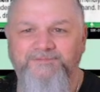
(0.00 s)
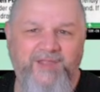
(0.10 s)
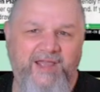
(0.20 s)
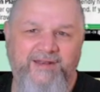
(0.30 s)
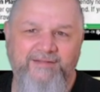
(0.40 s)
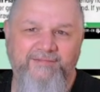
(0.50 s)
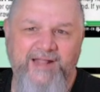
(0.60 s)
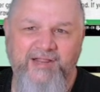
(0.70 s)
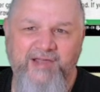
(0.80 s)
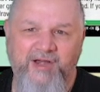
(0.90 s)
And
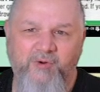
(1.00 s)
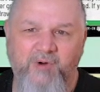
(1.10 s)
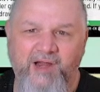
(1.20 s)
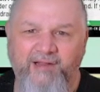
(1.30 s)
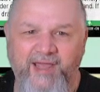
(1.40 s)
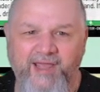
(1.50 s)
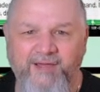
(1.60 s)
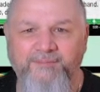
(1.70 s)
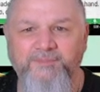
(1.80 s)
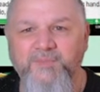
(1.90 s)
that's kind of where I like
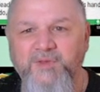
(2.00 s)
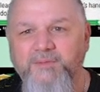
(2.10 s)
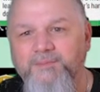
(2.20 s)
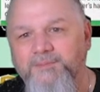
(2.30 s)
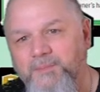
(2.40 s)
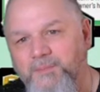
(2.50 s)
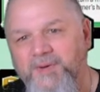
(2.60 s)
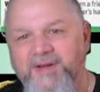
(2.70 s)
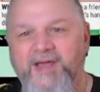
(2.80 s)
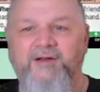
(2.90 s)
him.
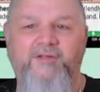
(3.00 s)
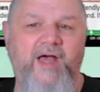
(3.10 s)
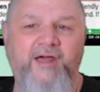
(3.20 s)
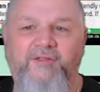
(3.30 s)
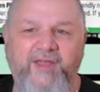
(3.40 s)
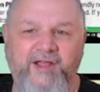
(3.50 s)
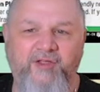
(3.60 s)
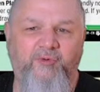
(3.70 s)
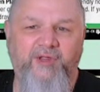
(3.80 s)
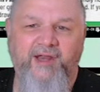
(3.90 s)
But I don't think
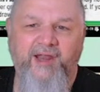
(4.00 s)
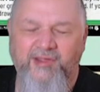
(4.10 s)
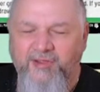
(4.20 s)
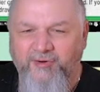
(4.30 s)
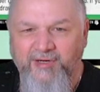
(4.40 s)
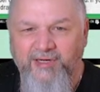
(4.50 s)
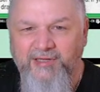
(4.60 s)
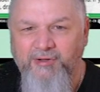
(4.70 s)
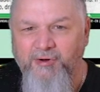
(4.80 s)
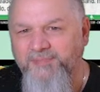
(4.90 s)
it's really necessary to
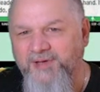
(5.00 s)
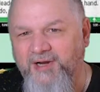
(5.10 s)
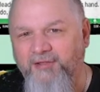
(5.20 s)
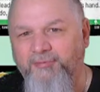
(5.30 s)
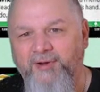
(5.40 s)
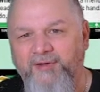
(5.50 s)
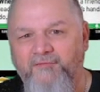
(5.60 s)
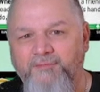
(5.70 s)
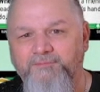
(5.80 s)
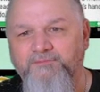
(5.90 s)
load up on all 3 of
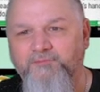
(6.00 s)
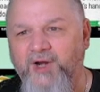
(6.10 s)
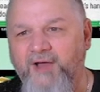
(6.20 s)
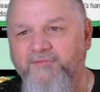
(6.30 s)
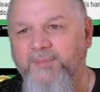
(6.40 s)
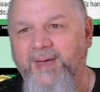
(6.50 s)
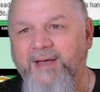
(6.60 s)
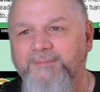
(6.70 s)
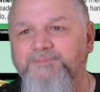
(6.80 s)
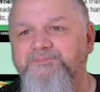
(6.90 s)
them right off the
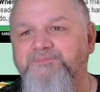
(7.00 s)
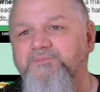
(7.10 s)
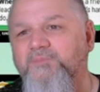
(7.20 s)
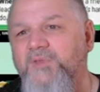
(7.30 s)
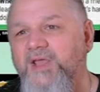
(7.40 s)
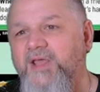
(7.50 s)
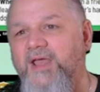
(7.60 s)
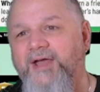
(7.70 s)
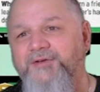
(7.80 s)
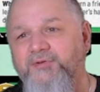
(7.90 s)
bat.
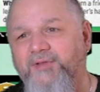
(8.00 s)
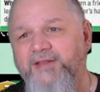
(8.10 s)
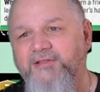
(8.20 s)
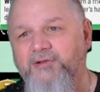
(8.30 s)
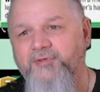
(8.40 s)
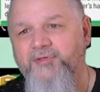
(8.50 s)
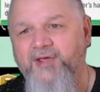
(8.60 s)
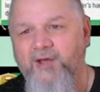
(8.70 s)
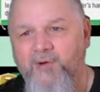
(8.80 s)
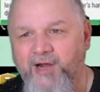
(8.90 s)
I do like the Luke
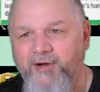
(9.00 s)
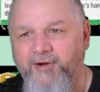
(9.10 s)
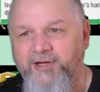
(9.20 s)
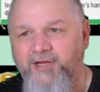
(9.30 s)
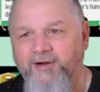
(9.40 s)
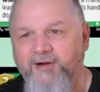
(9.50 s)
Skywalker in here